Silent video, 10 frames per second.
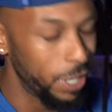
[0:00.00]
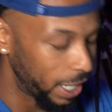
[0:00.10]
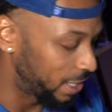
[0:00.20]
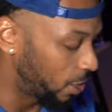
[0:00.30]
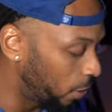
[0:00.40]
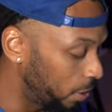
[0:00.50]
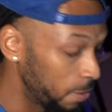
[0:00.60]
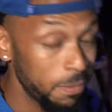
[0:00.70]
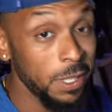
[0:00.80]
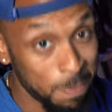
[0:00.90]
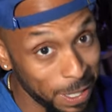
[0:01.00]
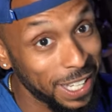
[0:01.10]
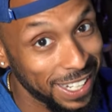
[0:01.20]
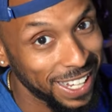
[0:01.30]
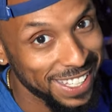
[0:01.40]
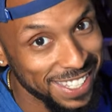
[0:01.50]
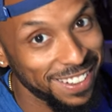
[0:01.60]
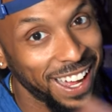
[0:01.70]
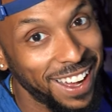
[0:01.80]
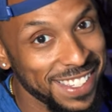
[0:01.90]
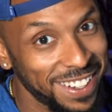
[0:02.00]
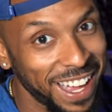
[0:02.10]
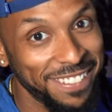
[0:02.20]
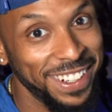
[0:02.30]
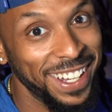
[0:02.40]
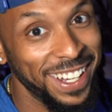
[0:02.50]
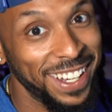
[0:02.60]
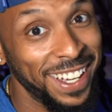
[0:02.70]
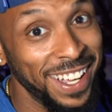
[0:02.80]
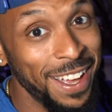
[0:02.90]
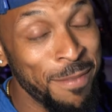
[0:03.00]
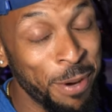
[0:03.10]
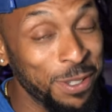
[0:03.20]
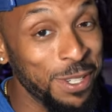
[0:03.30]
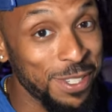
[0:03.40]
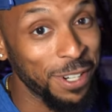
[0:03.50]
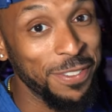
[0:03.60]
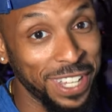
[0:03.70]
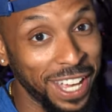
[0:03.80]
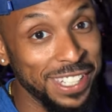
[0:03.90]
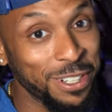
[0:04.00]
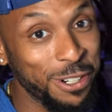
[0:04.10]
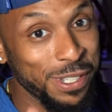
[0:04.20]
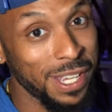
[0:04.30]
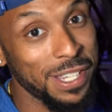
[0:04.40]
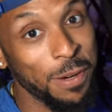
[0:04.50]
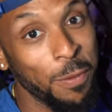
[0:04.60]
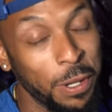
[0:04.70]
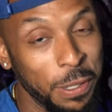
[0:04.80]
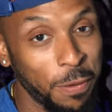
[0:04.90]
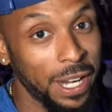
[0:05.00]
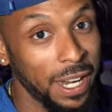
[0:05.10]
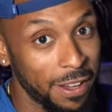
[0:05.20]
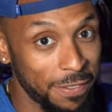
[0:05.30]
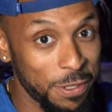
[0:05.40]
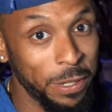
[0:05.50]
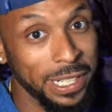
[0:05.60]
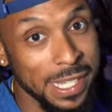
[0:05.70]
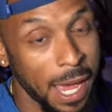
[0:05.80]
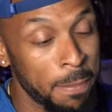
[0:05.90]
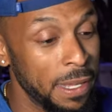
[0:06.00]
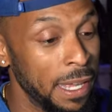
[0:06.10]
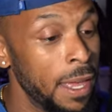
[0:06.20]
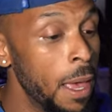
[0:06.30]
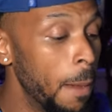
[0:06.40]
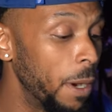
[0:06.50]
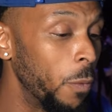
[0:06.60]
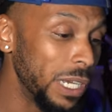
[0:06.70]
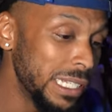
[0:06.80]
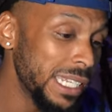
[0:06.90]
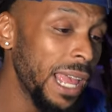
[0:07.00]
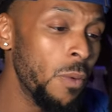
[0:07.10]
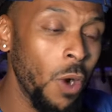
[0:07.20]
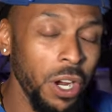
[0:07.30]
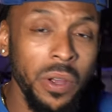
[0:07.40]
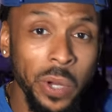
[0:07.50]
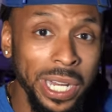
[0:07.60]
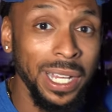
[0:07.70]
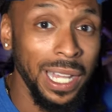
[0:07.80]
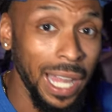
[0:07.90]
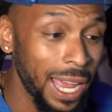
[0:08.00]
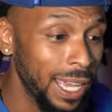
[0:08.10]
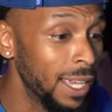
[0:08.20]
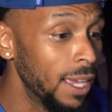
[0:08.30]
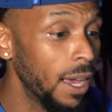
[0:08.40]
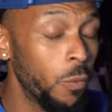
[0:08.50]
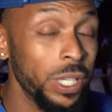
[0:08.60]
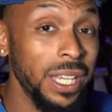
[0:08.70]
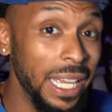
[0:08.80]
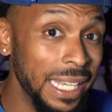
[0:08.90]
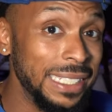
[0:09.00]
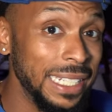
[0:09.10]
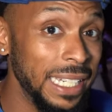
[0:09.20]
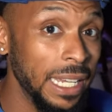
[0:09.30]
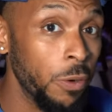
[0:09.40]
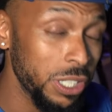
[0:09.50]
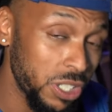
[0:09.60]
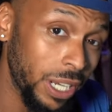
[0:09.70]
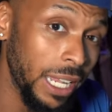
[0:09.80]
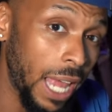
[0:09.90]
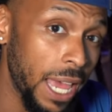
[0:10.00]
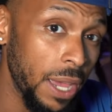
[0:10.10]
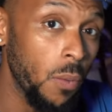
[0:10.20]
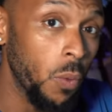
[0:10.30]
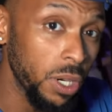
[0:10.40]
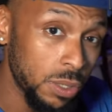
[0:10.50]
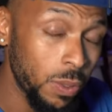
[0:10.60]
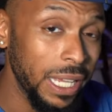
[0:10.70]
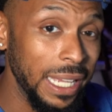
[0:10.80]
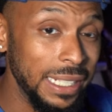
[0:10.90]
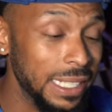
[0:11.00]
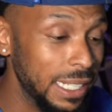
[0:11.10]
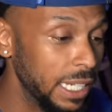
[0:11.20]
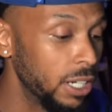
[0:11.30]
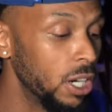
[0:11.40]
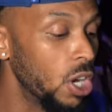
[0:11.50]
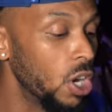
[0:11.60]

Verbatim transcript: when they go, speaking of that too, I also have a, Pro Tools certification course that's enrolling right now if you want to tap in. But once they work with a client, with the engineer, once your client works with an engineer,